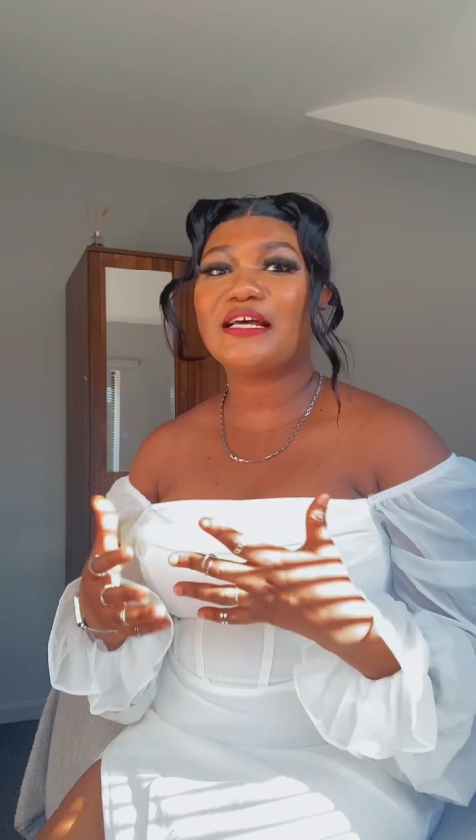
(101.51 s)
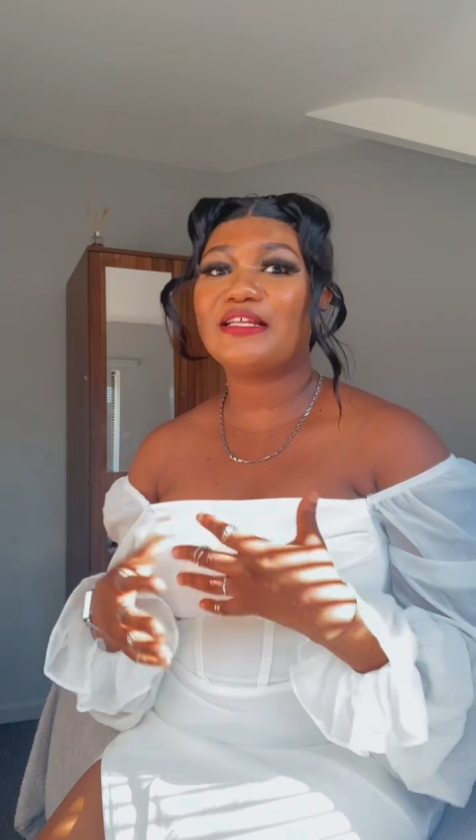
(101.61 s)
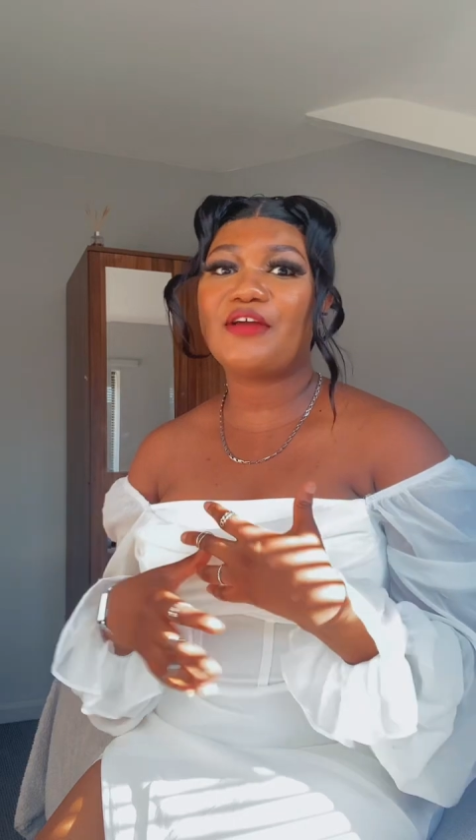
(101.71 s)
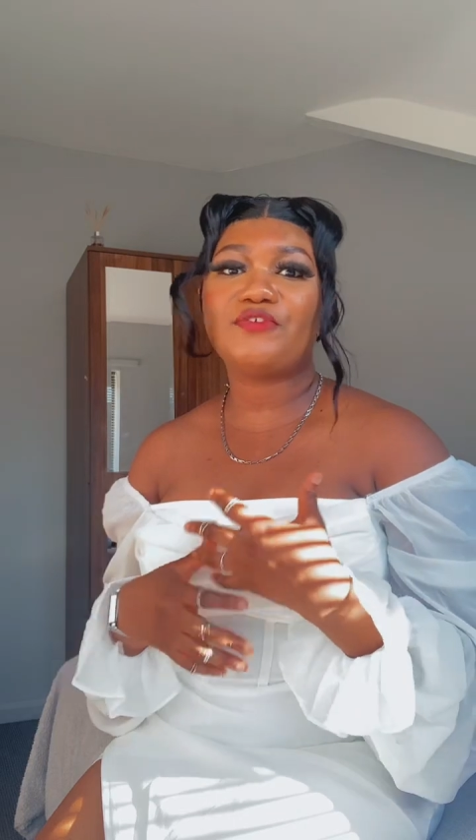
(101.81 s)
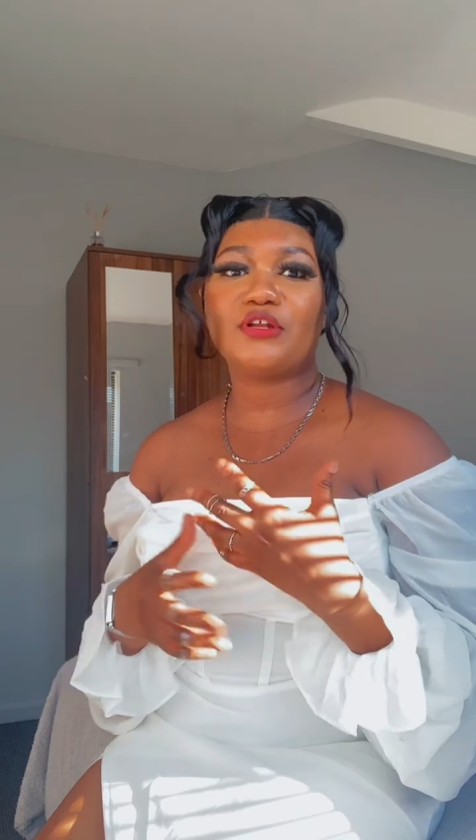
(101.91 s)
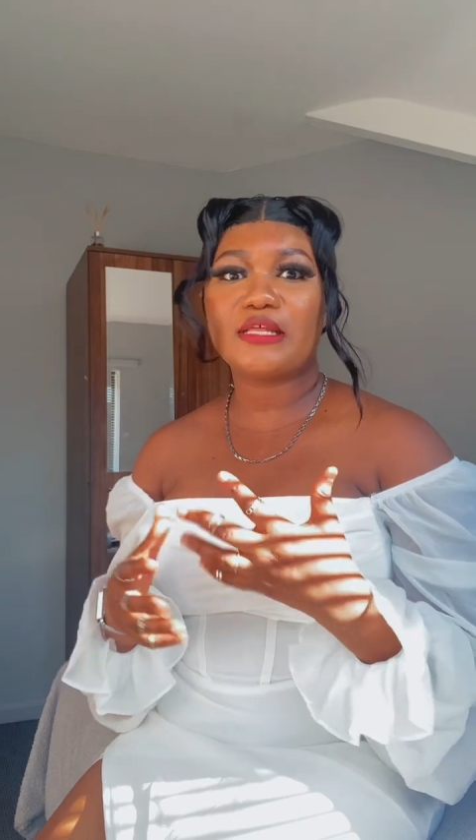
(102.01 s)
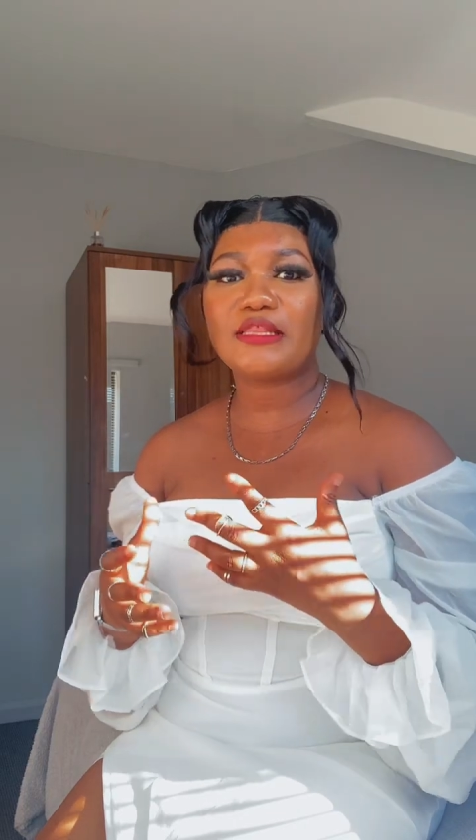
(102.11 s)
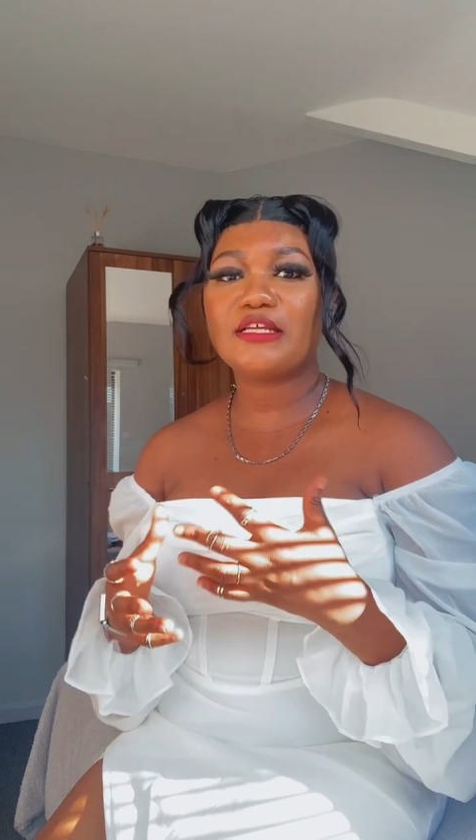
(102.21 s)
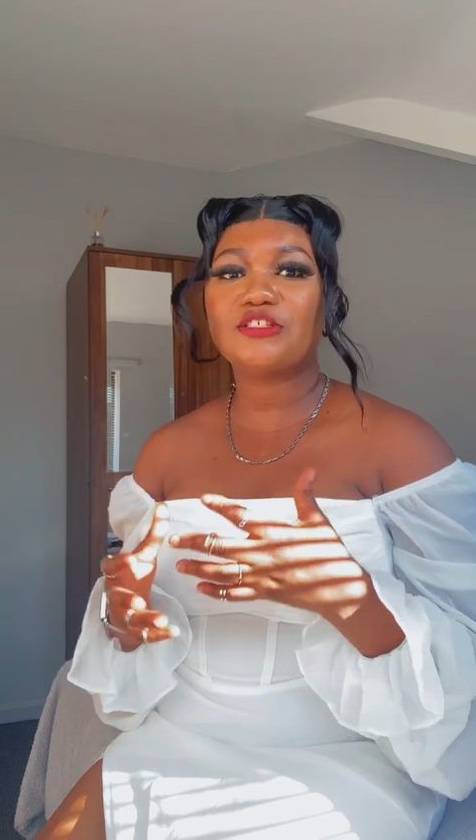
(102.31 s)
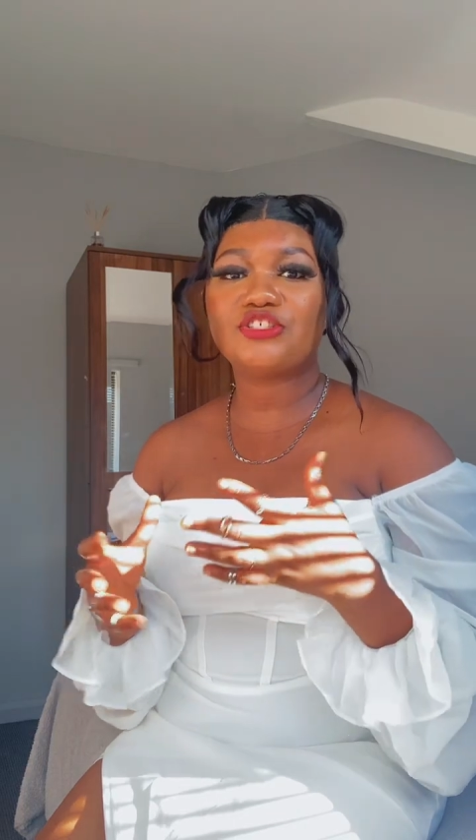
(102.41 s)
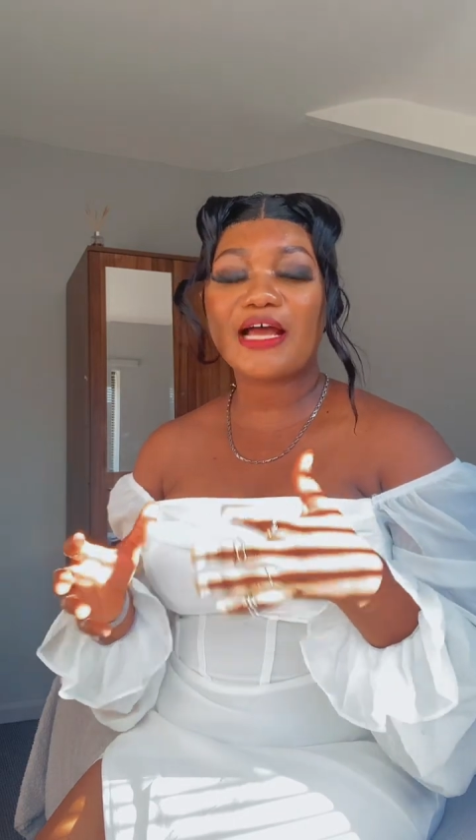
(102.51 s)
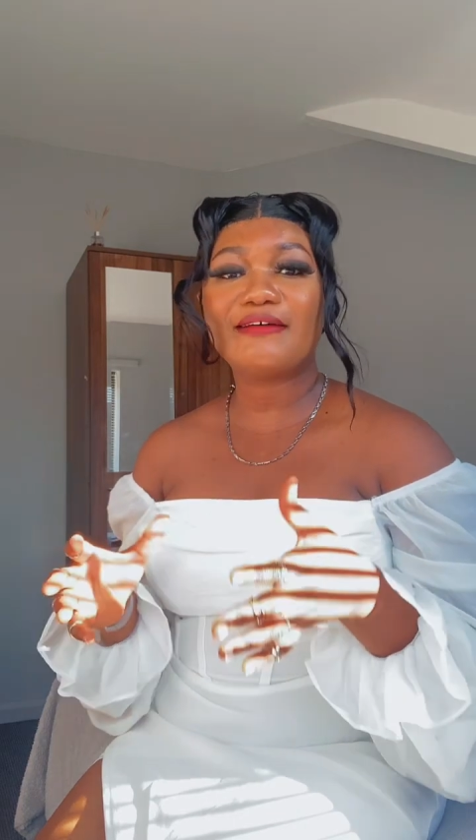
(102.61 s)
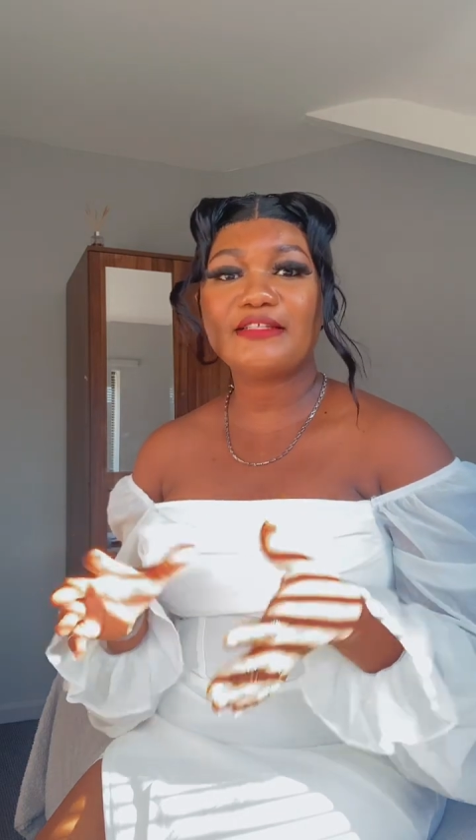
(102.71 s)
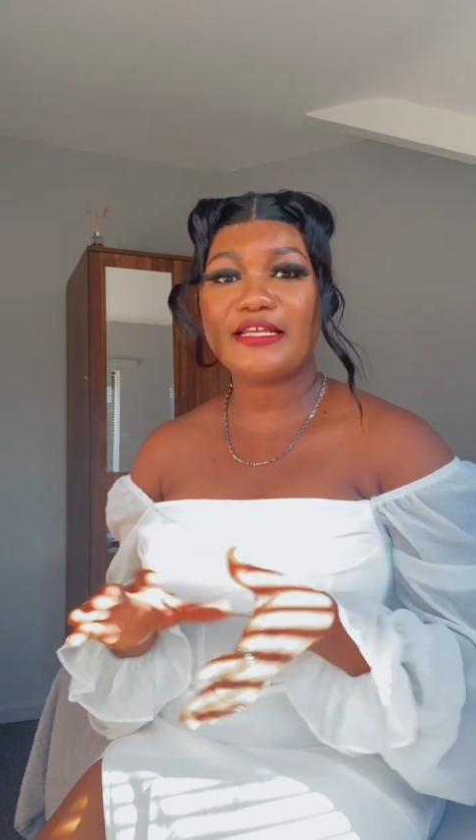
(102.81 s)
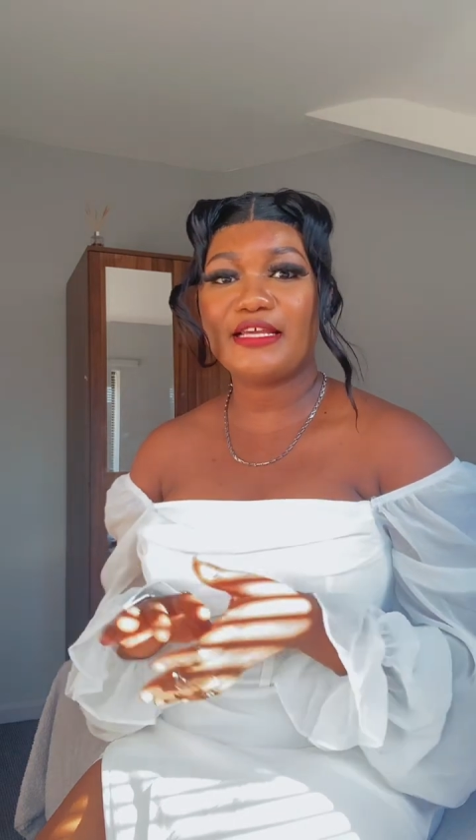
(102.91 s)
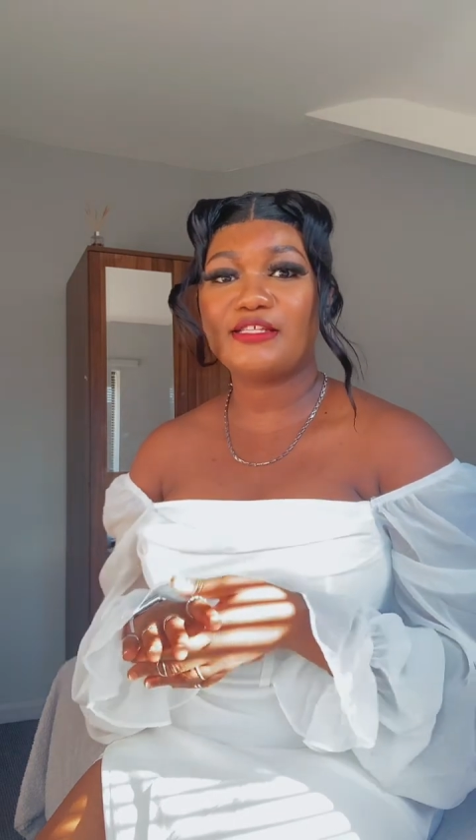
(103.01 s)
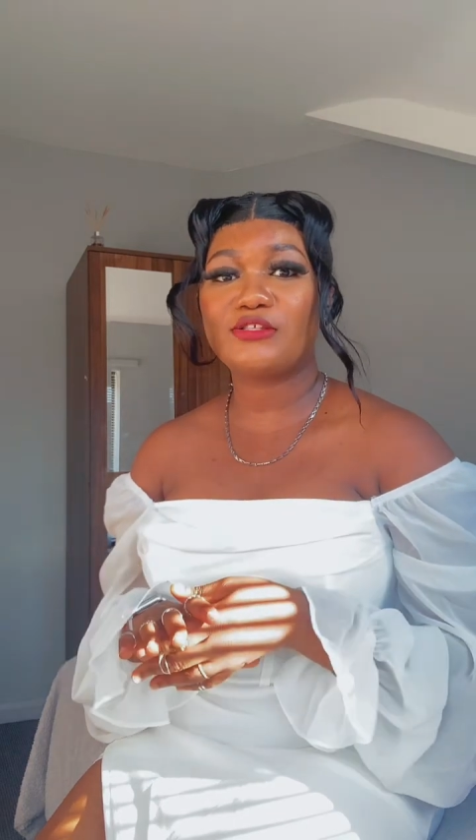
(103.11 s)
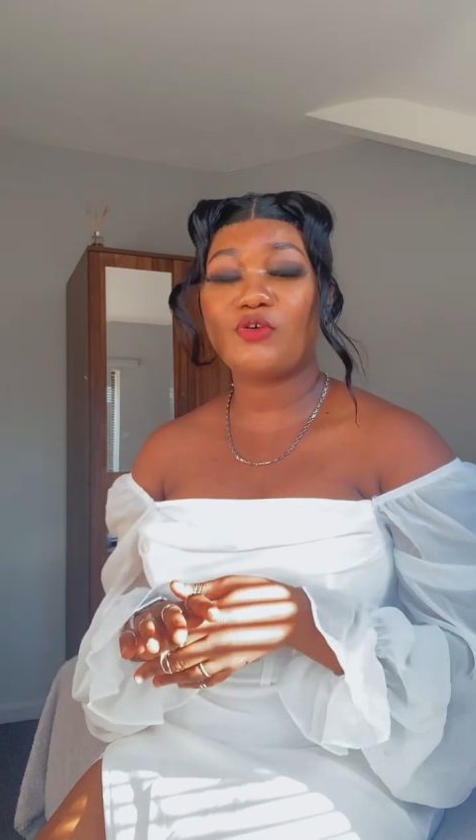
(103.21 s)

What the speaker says: and every other thing the child needs.